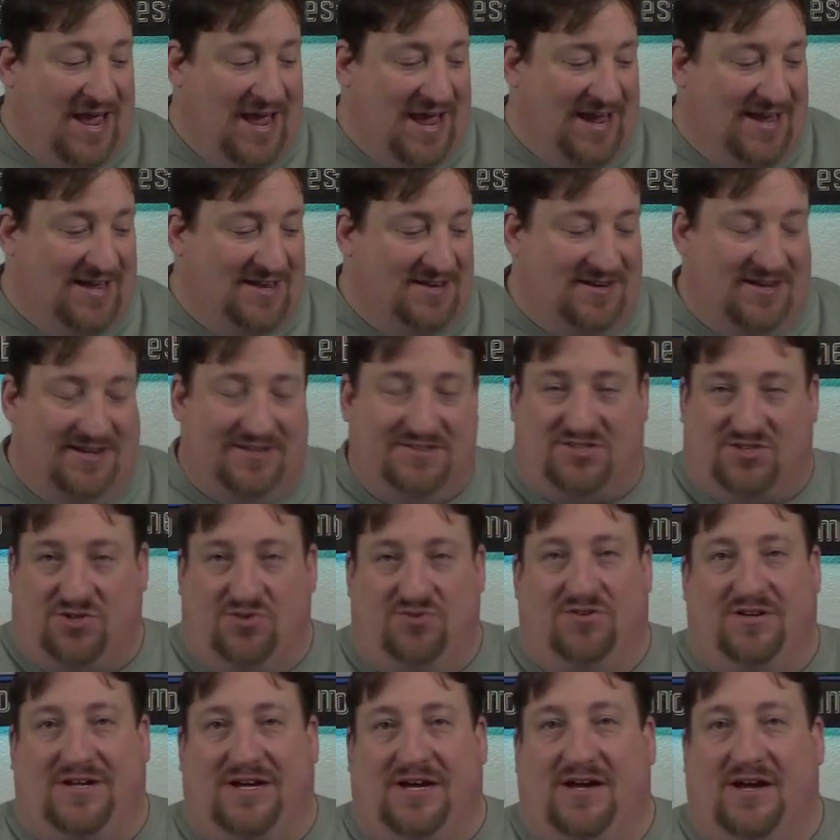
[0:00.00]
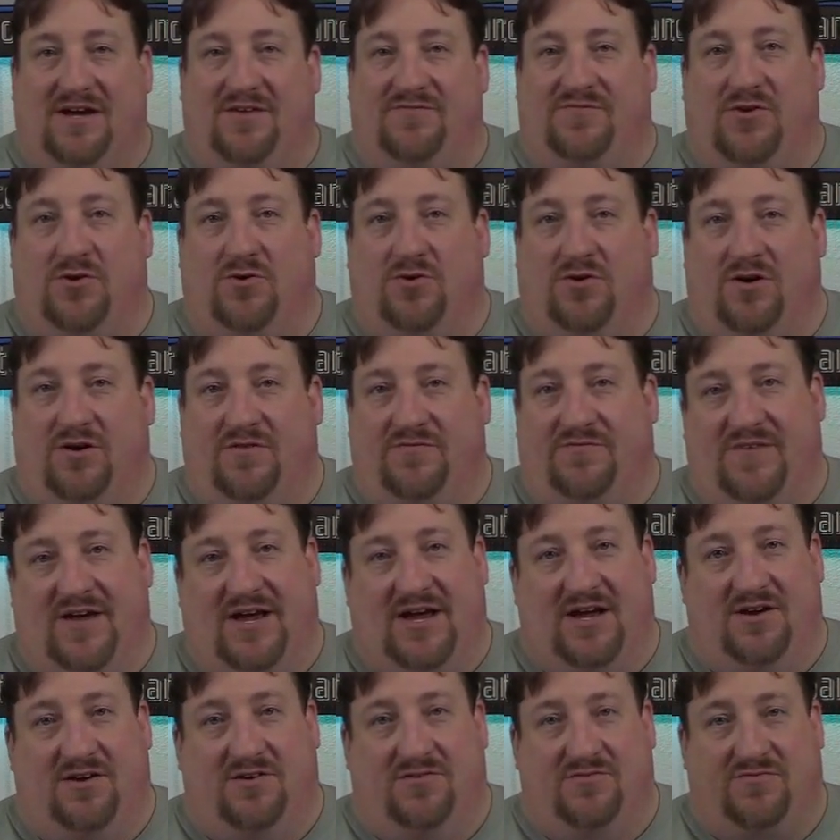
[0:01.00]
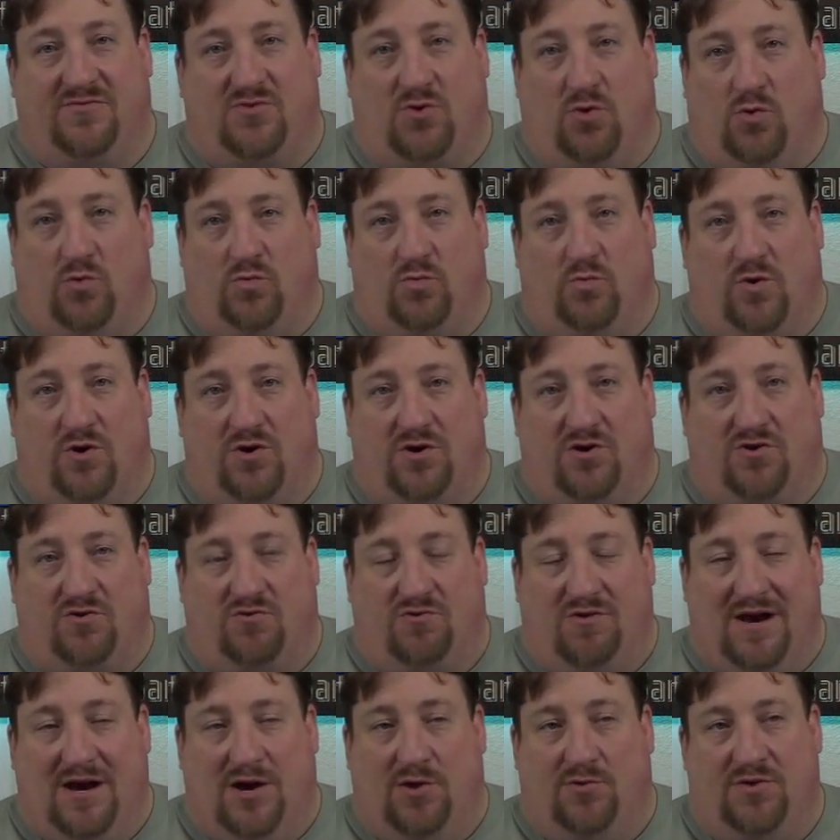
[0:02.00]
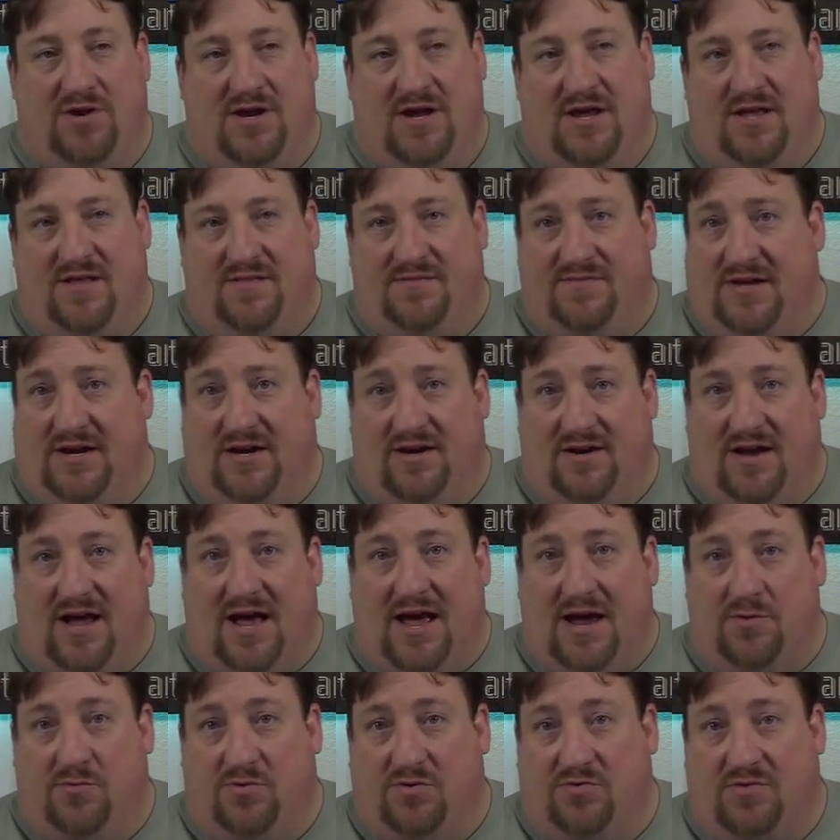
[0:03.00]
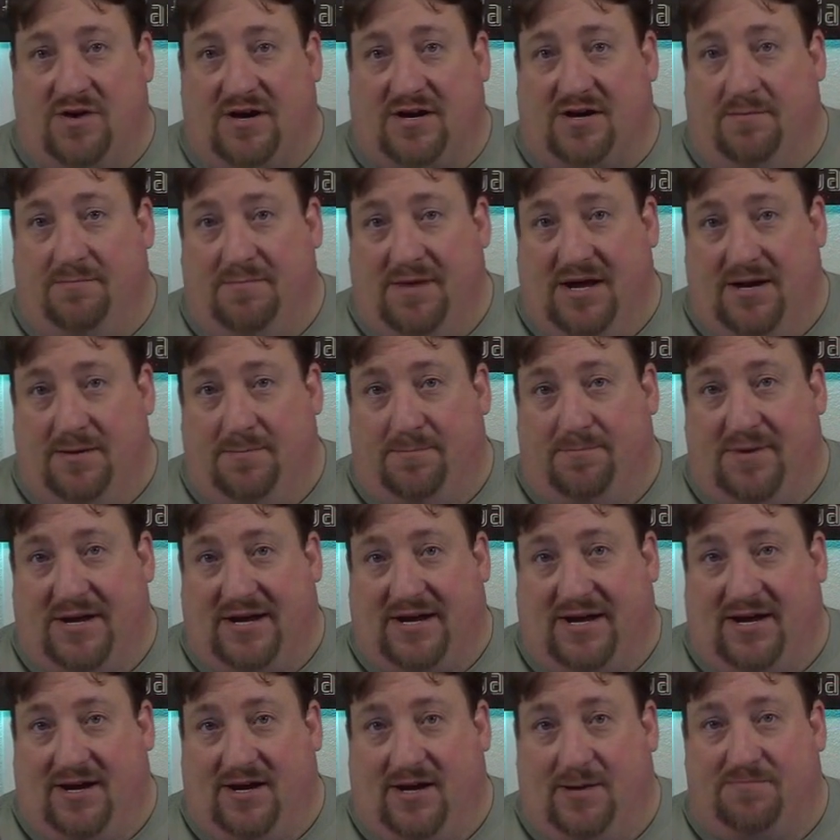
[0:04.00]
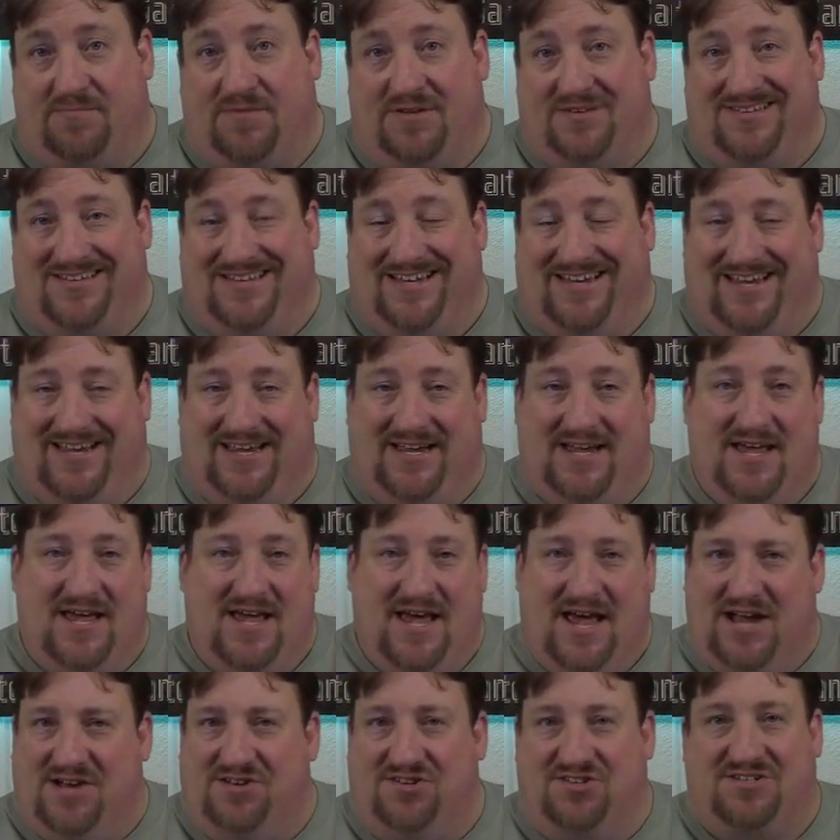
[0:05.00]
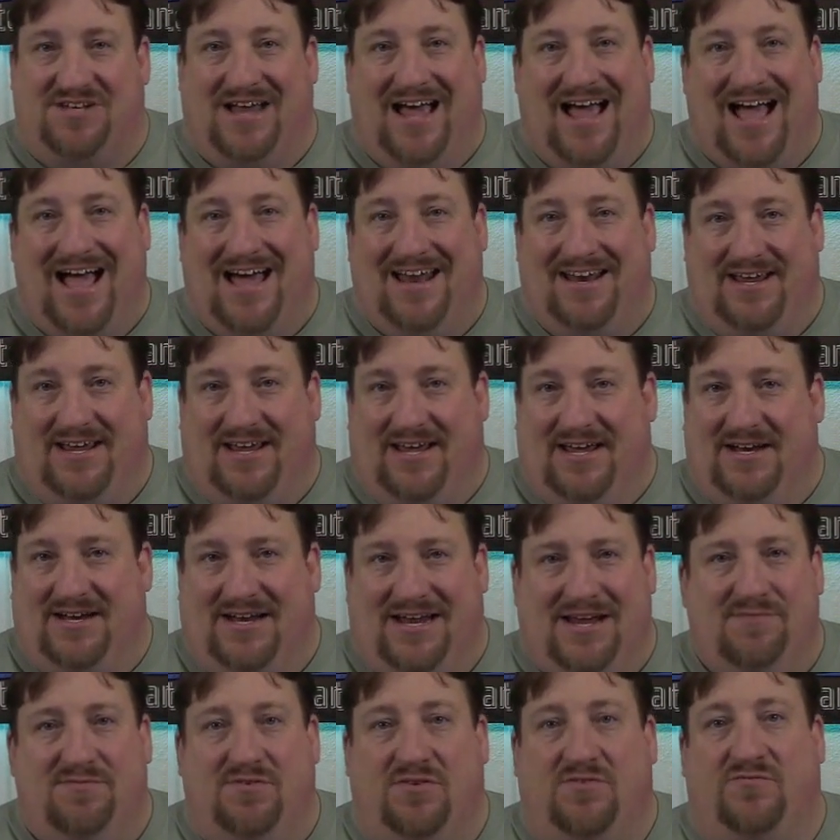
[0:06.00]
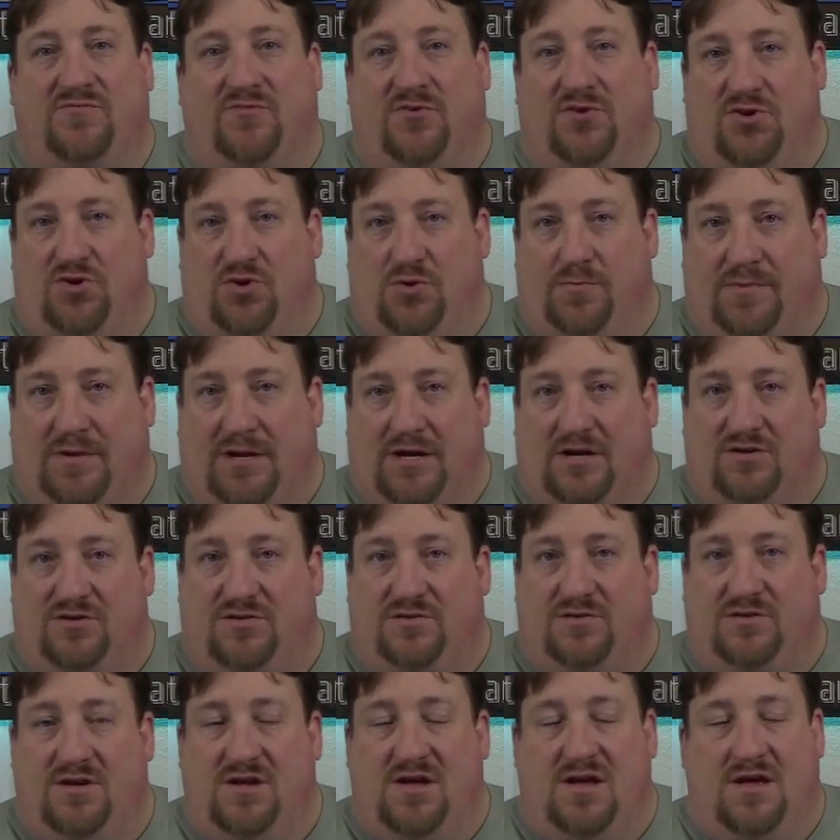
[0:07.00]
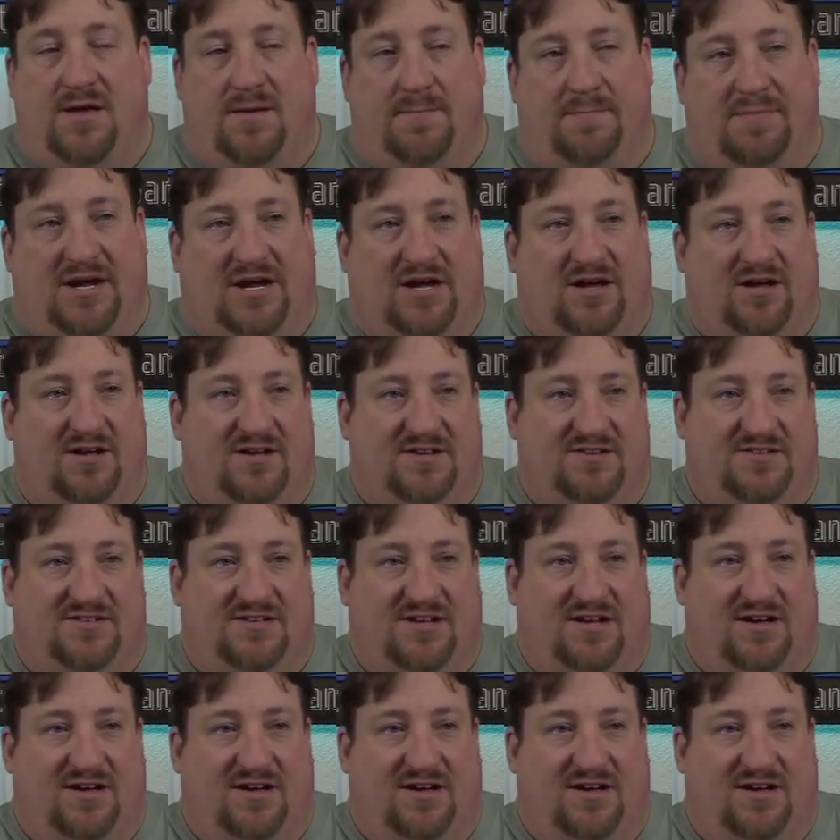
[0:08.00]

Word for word: And, and certainly, if you're a fan of Coldwater Crown, then I would recommend picking up the Sea and just adding it, even for new players, because.